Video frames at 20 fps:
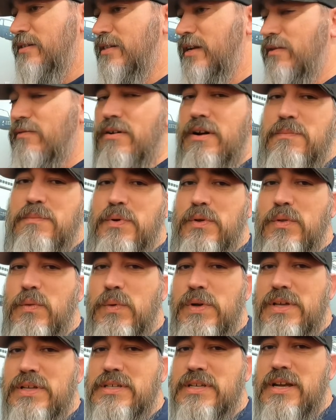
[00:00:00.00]
He's getting ready to pull the
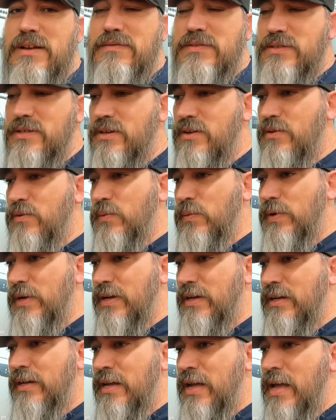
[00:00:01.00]
wheels off. So
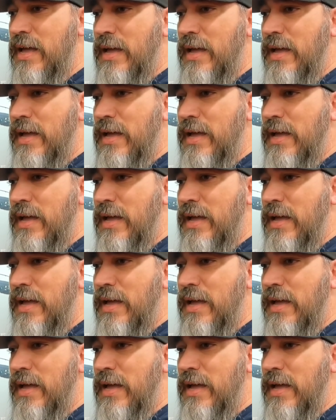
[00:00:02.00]
uh,